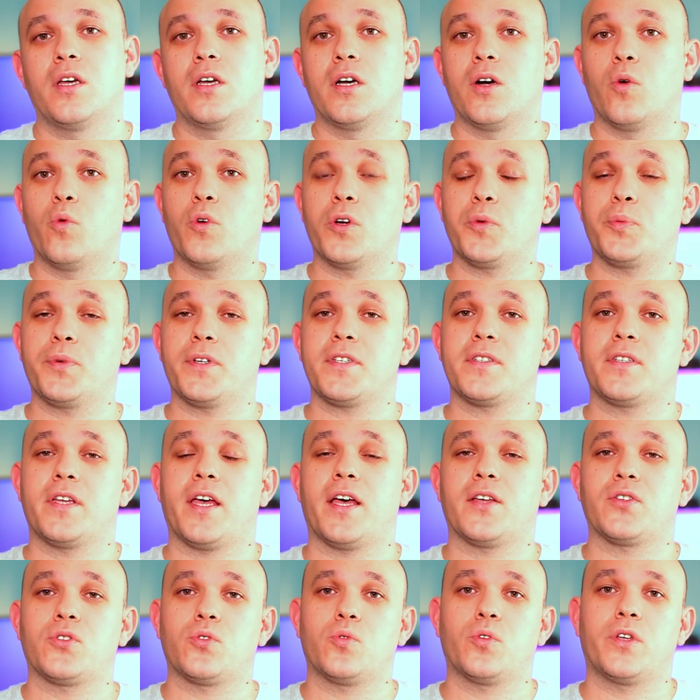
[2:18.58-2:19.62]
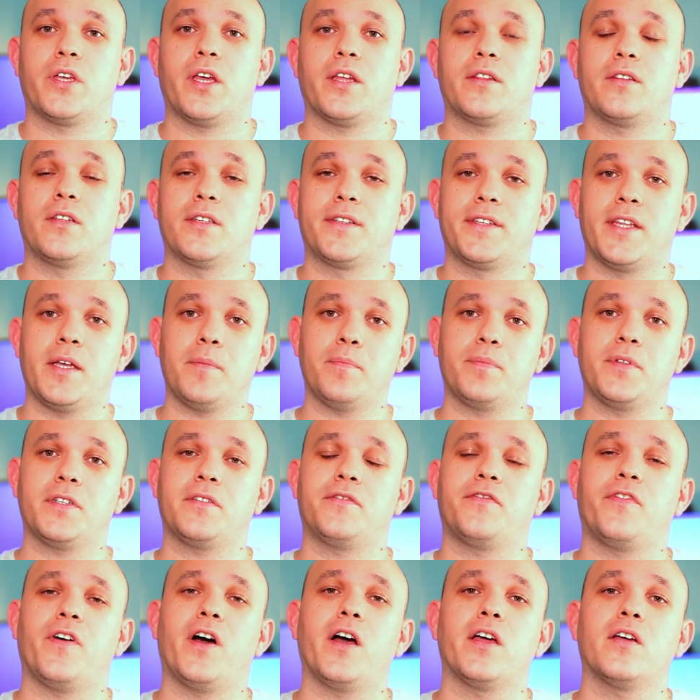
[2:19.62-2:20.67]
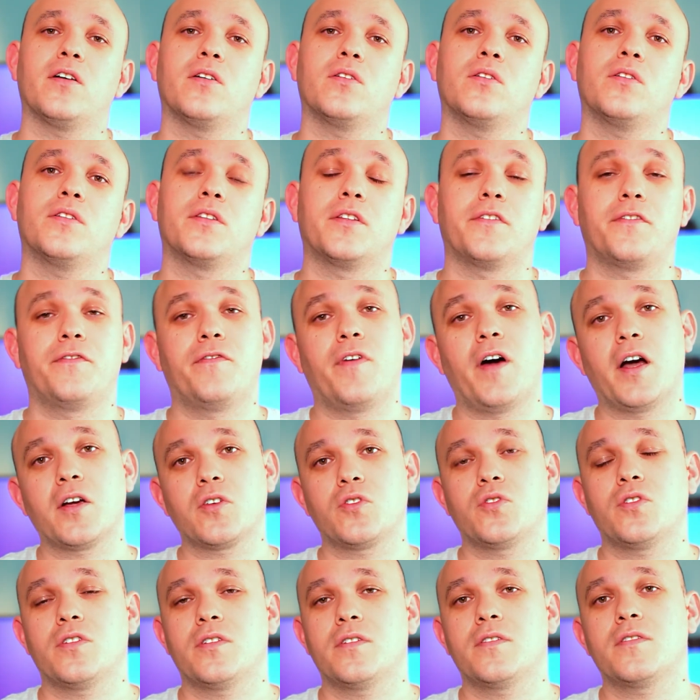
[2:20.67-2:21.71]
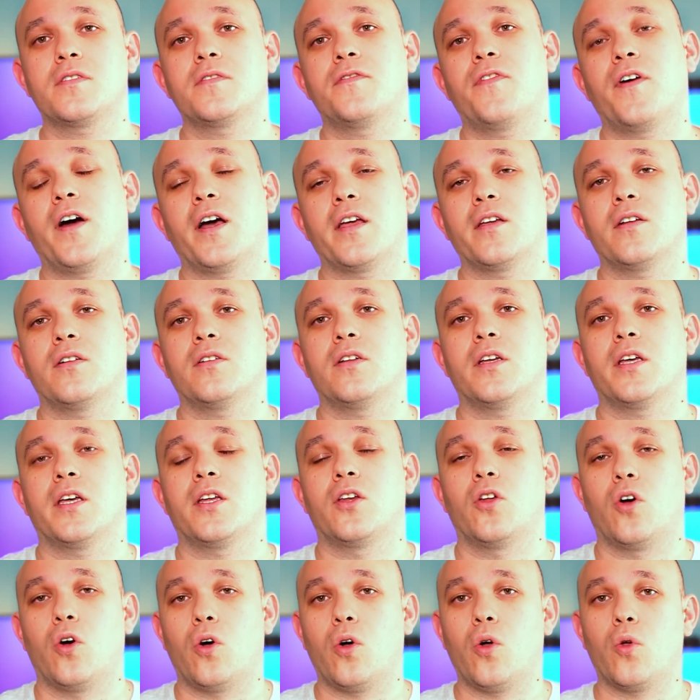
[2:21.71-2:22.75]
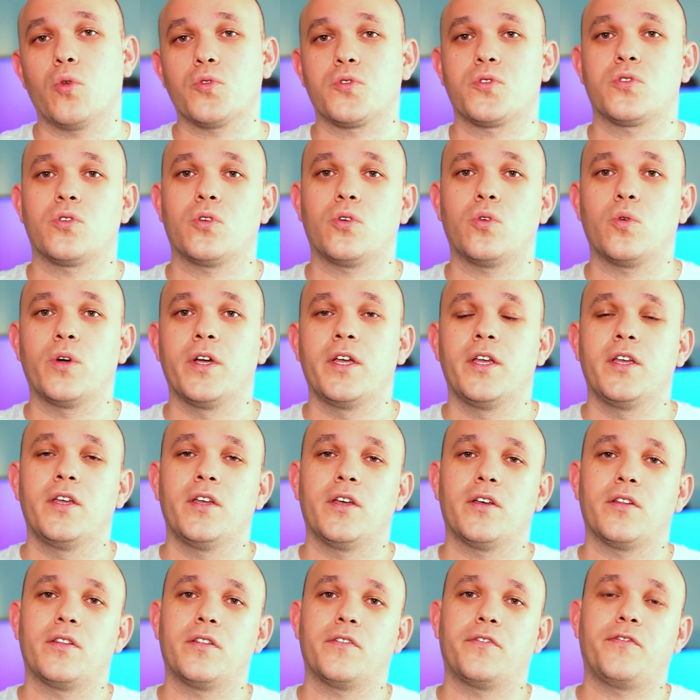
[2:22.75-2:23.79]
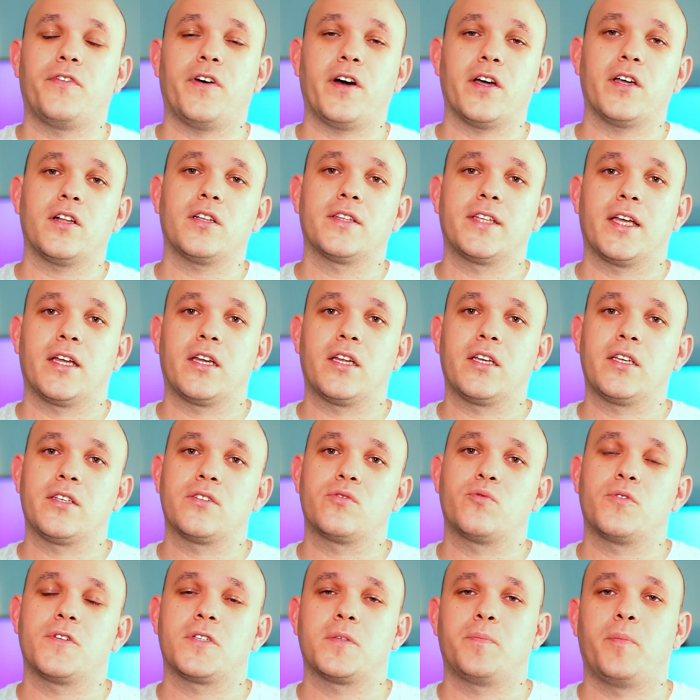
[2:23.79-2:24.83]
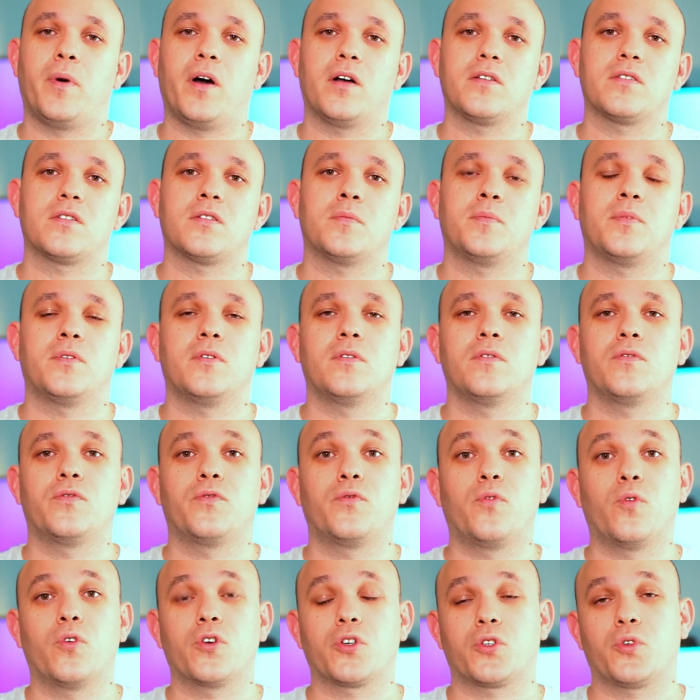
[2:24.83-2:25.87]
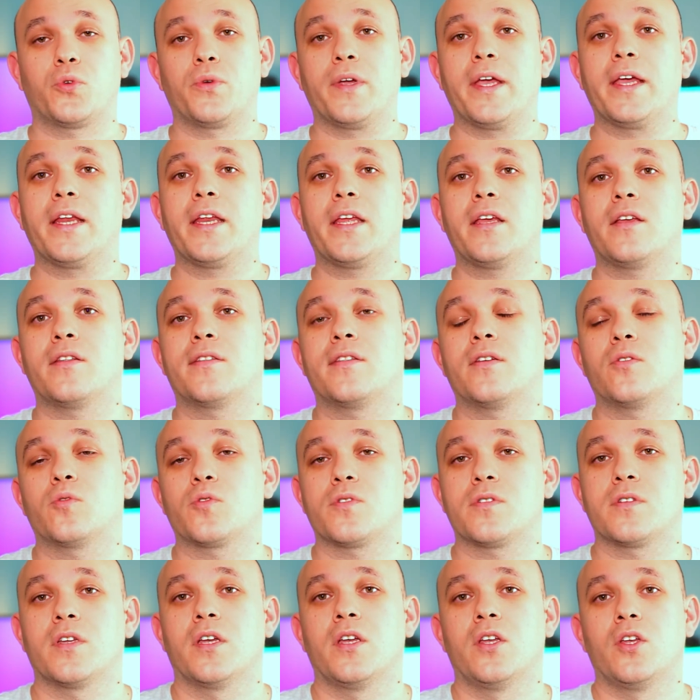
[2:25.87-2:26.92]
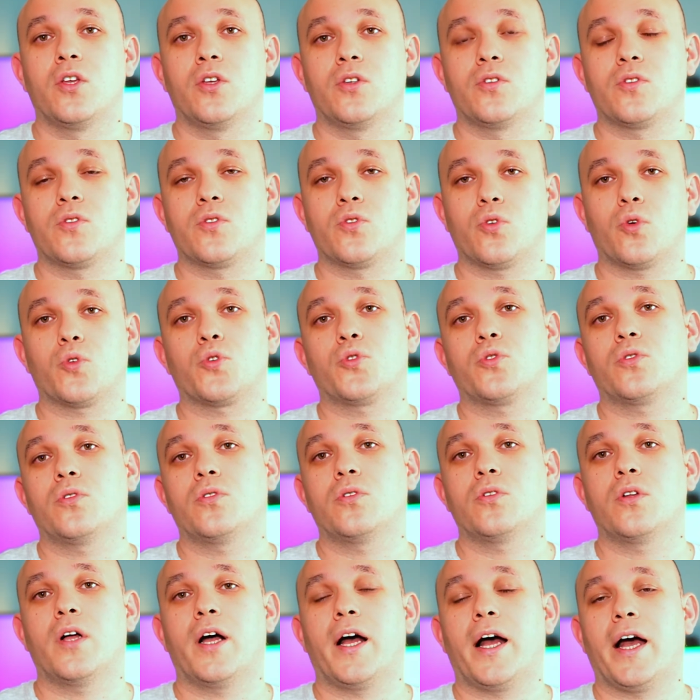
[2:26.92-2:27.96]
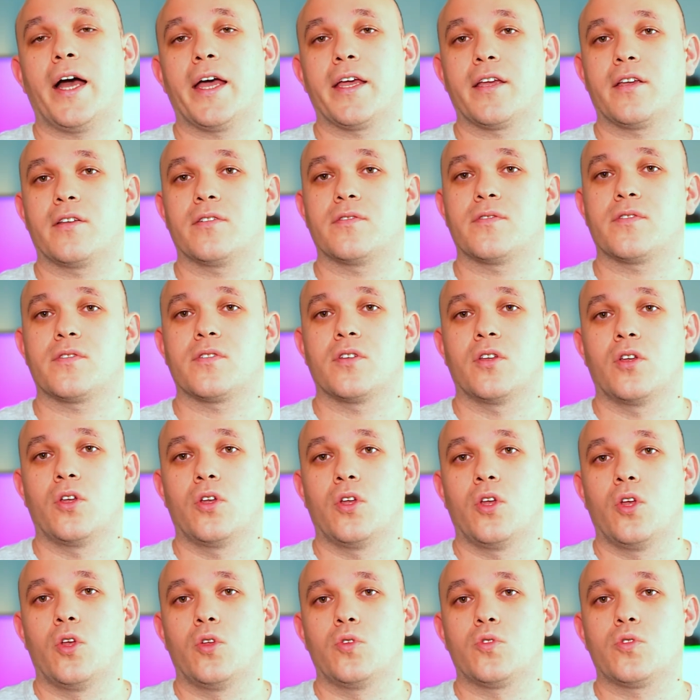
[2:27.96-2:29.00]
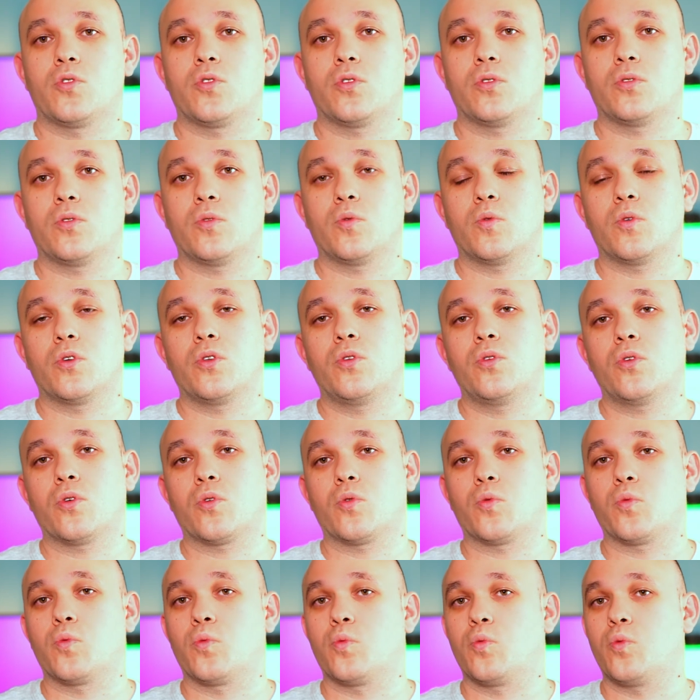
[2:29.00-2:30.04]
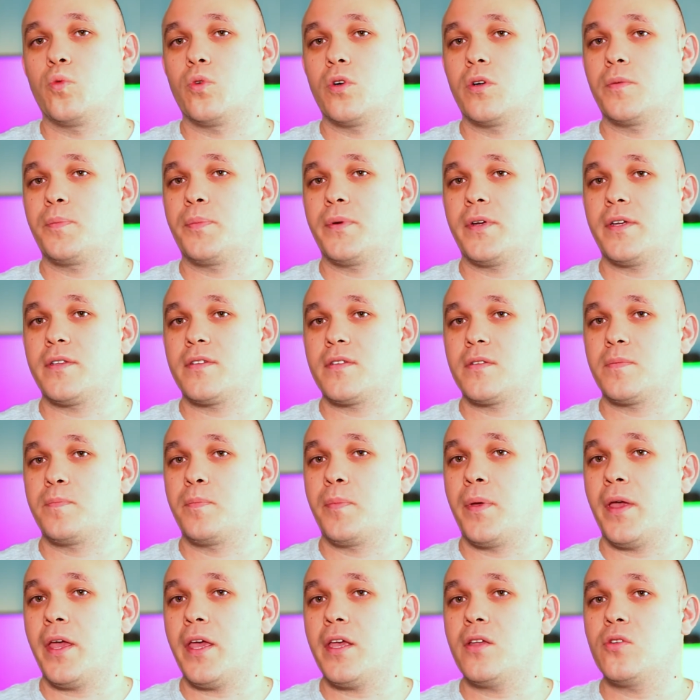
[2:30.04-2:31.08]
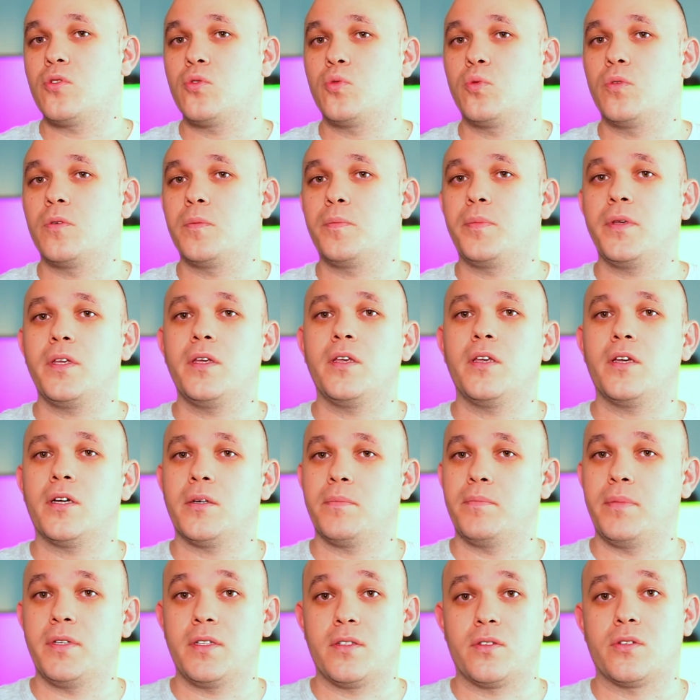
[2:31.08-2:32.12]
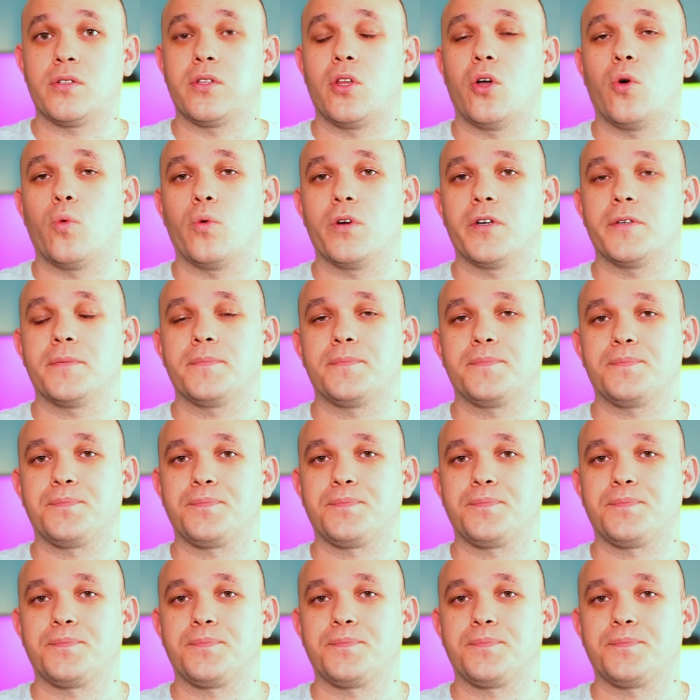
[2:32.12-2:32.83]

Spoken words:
WordPress has to get the template file, the functions file, and also the file that is responsible for creating those social icons. So your WordPress page will be a bit slower.